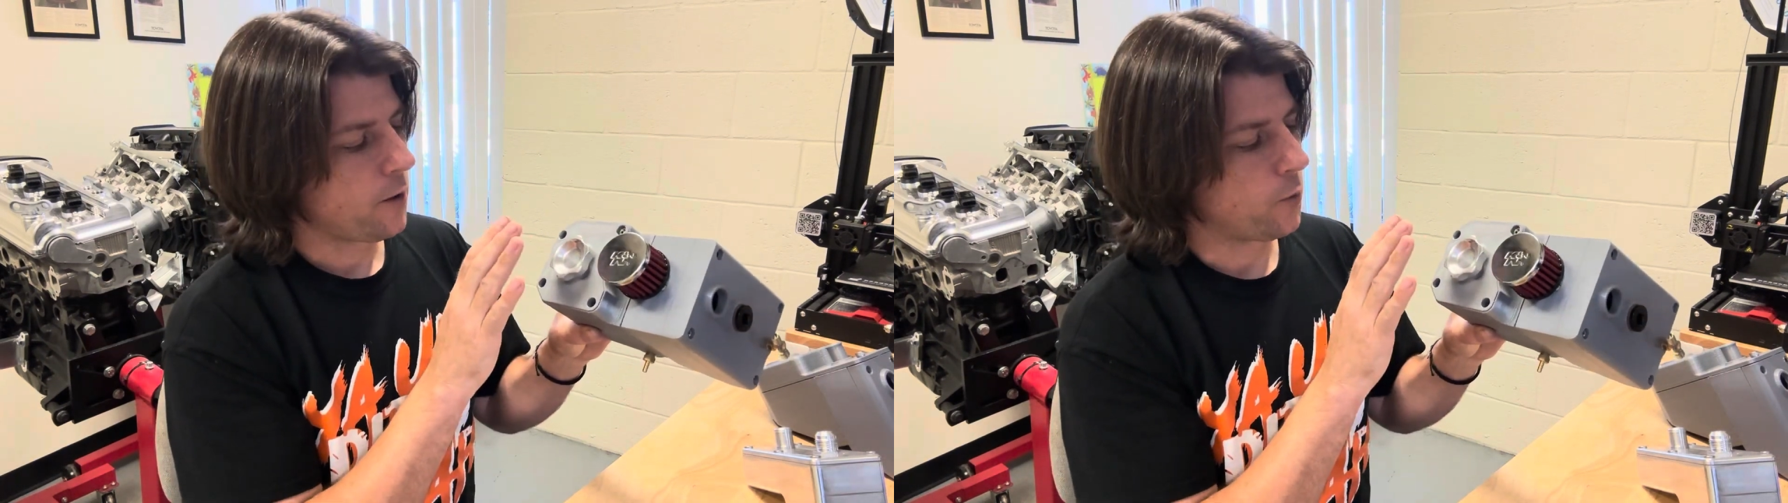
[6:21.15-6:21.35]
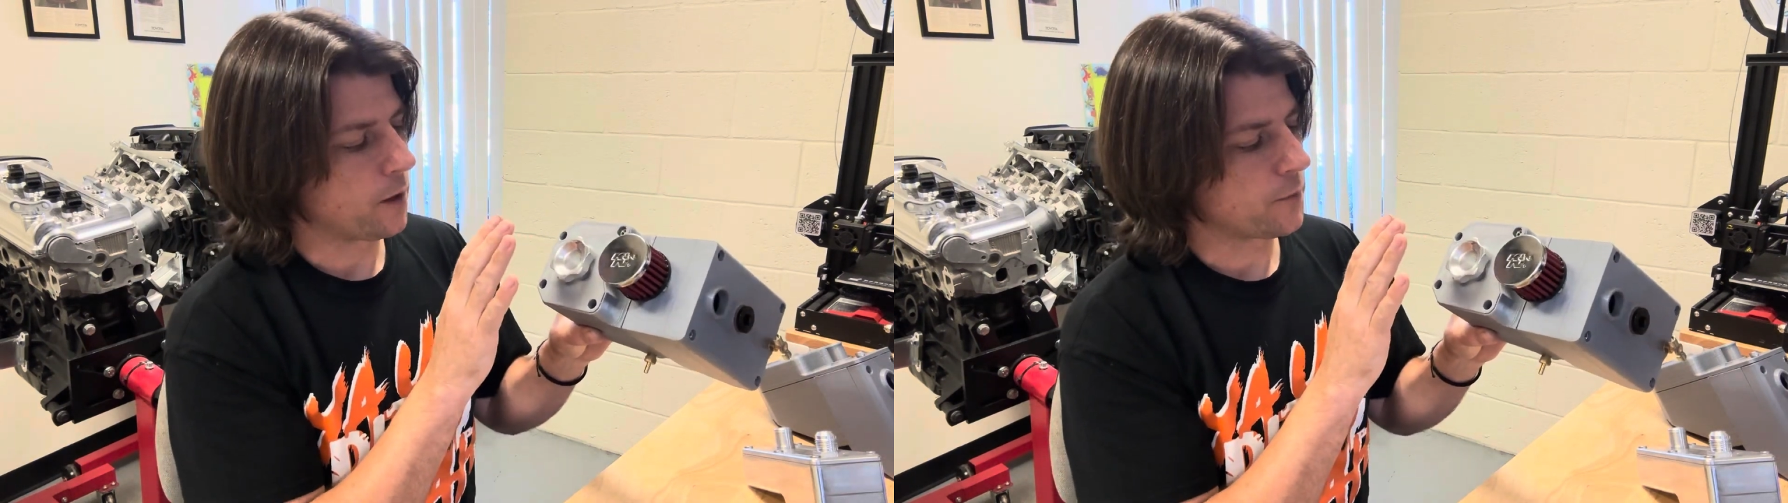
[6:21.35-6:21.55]

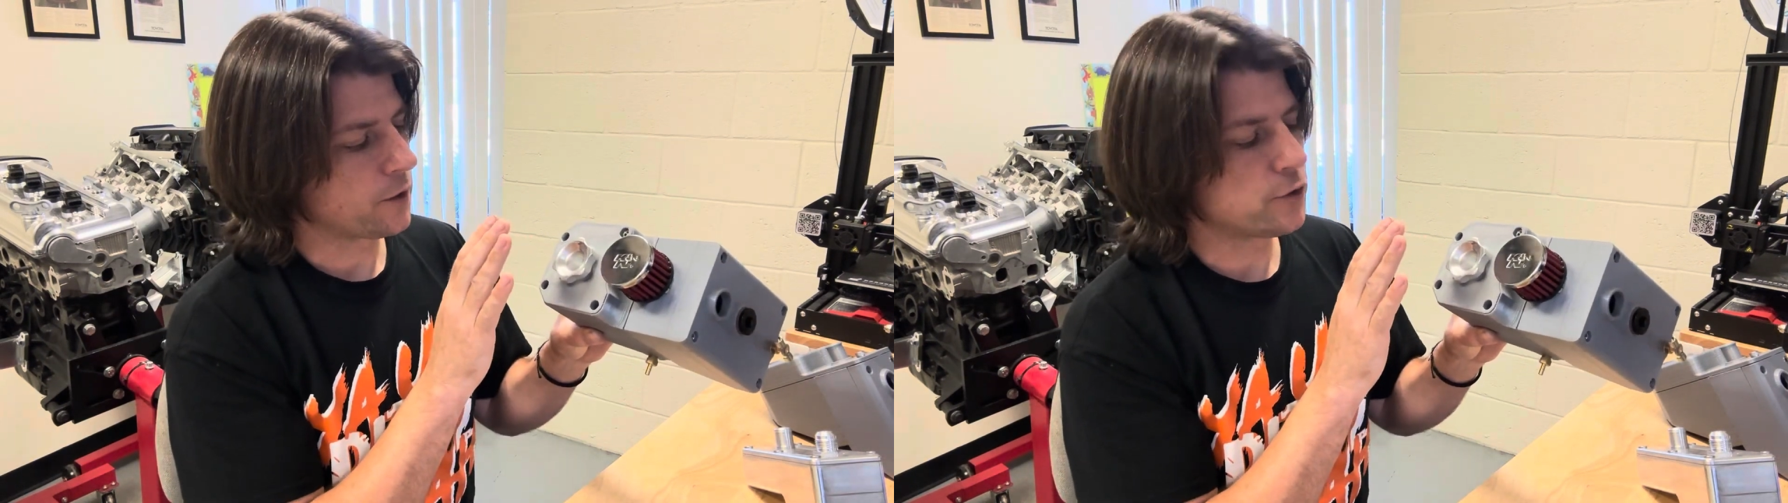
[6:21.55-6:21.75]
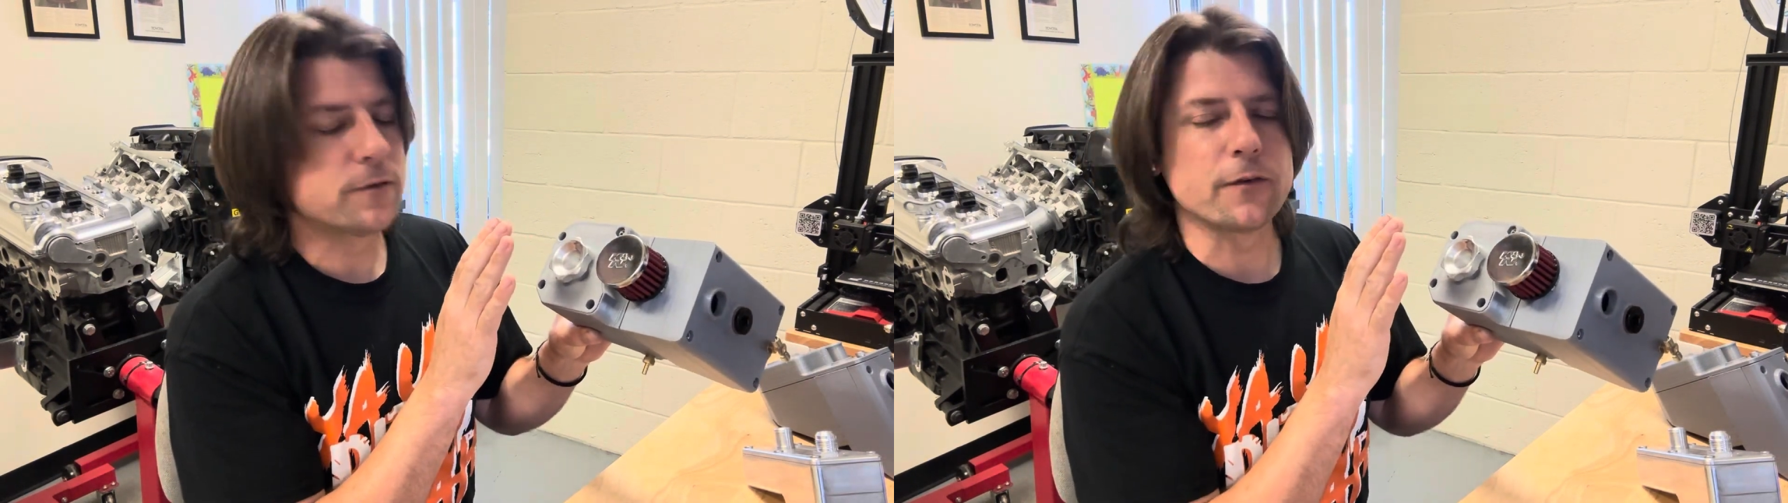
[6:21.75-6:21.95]
What I'm going
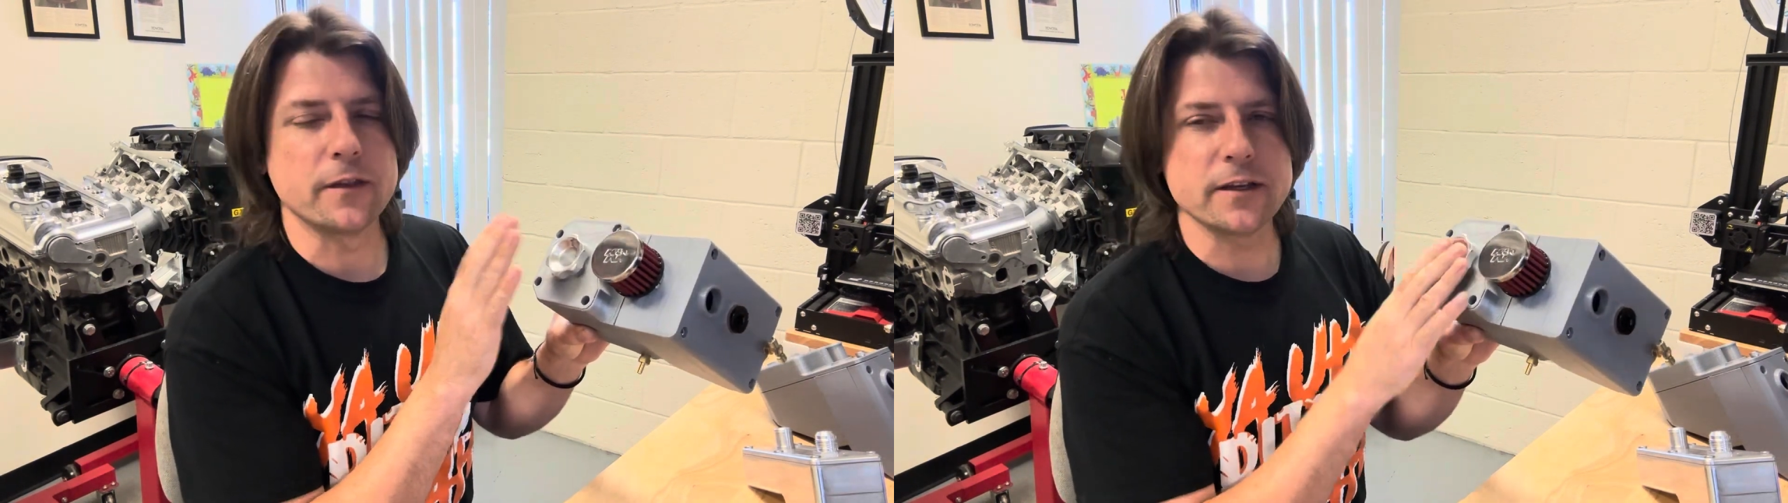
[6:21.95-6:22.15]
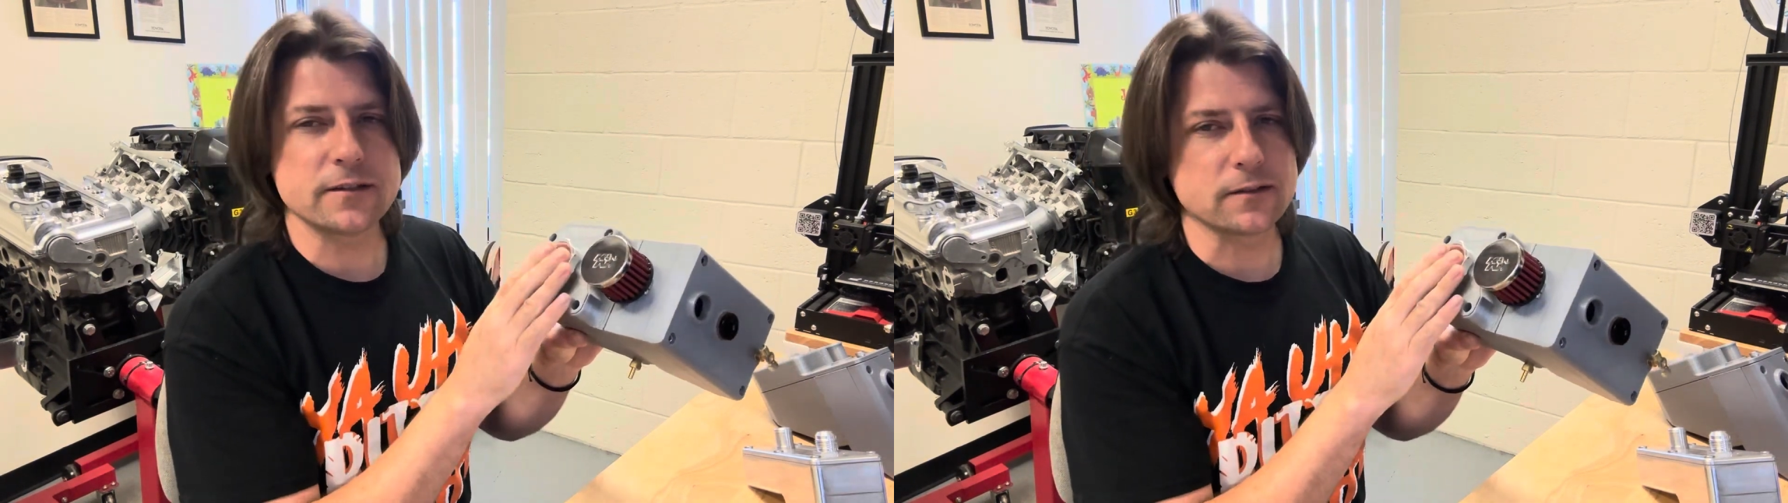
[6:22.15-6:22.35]
to do for
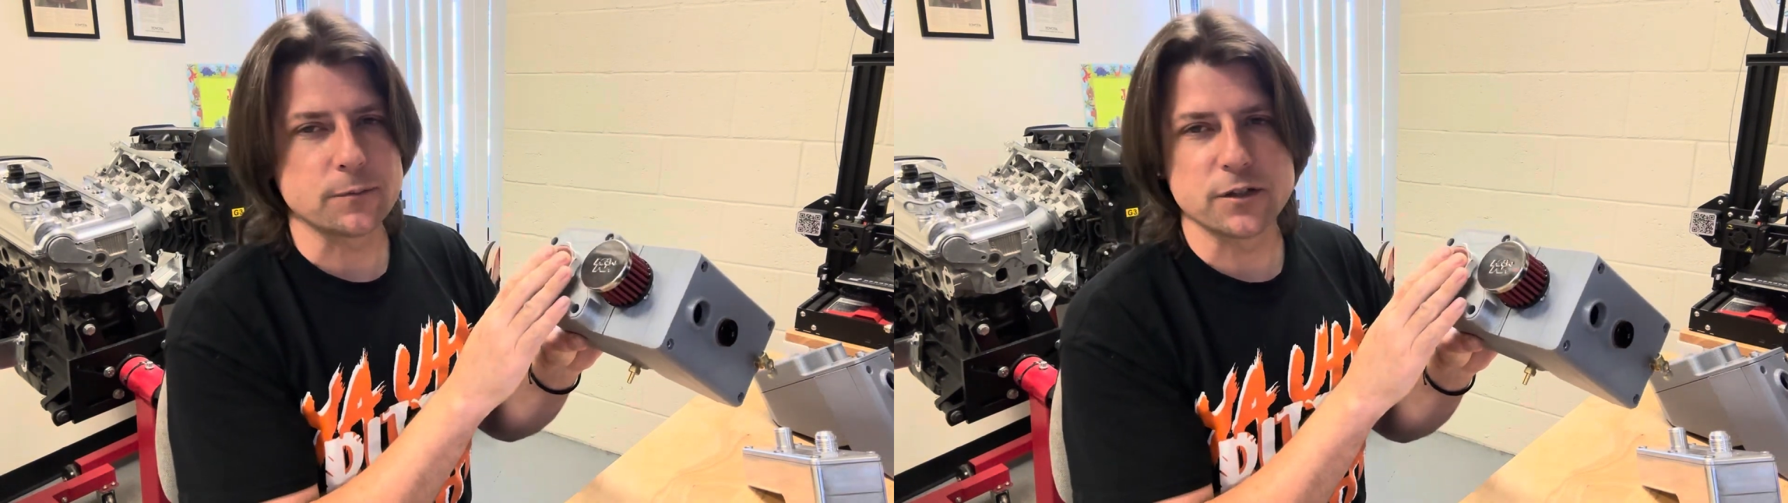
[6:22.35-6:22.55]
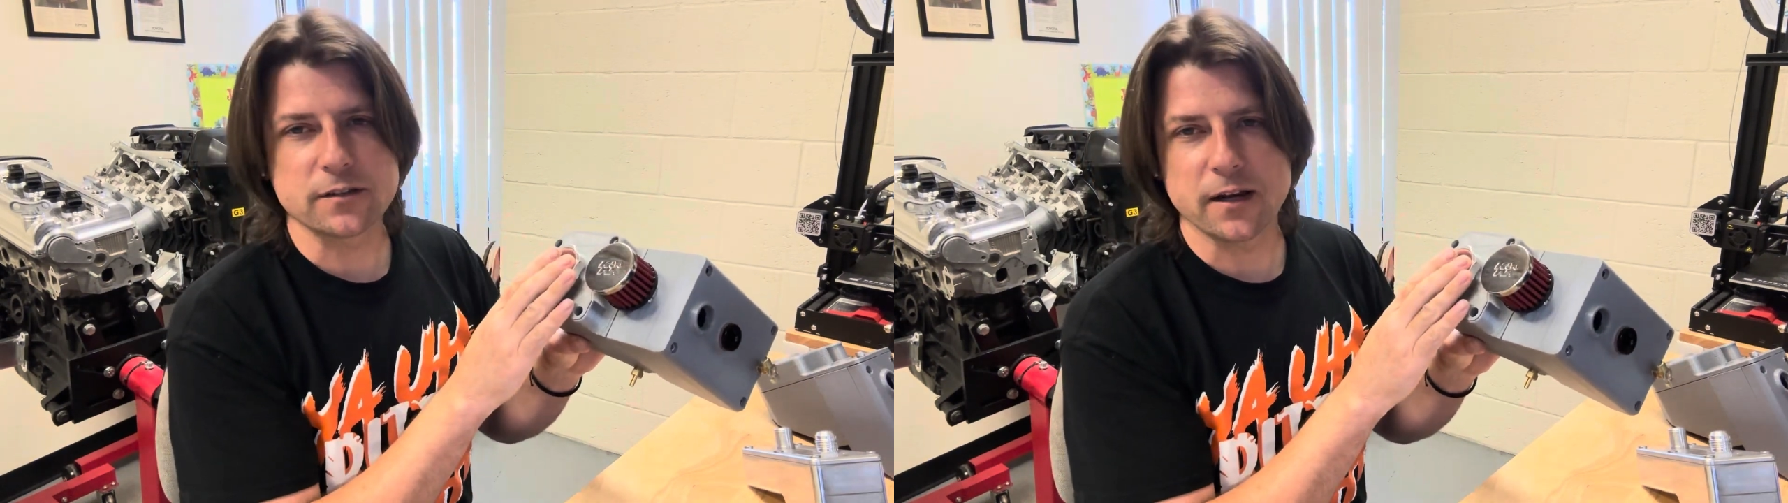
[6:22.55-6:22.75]
this is I'm
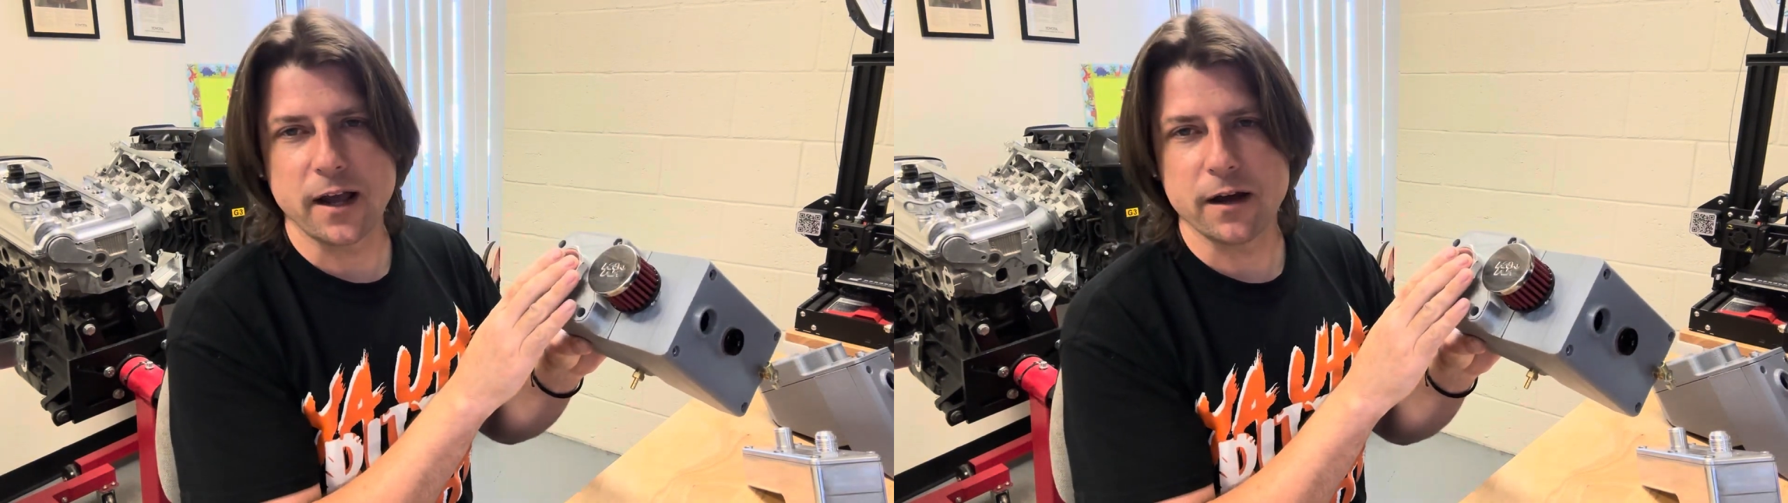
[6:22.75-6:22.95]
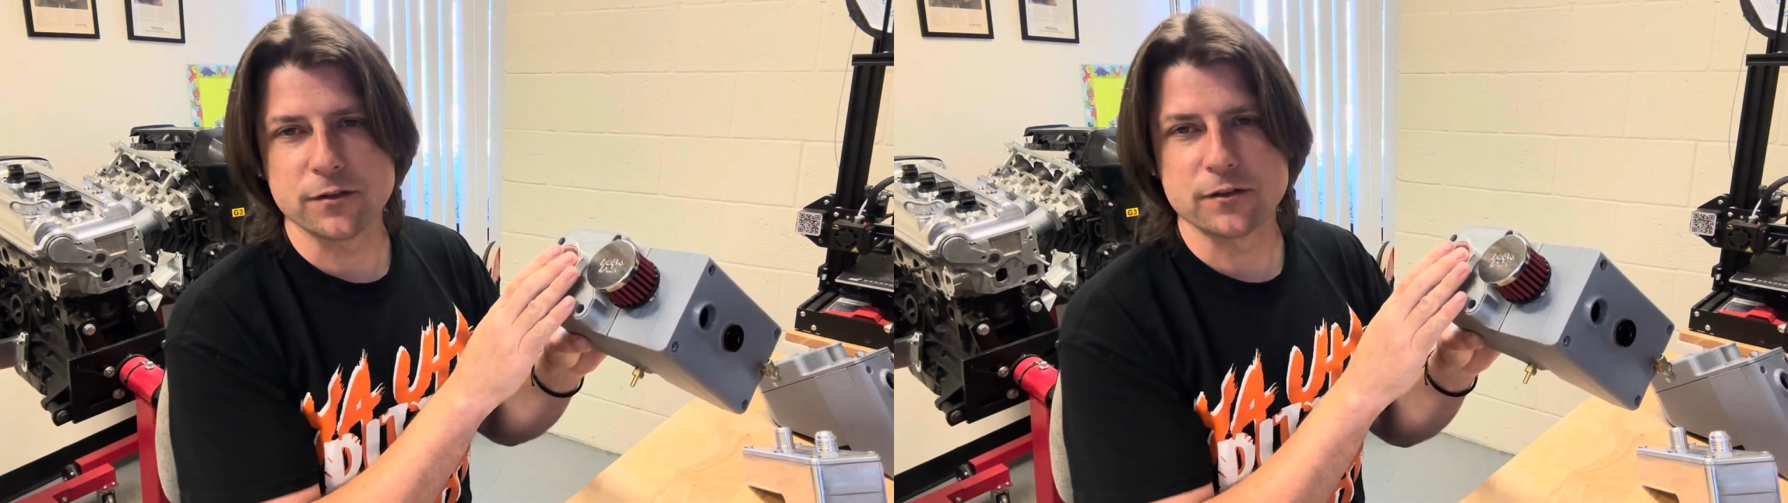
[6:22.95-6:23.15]
just going to have a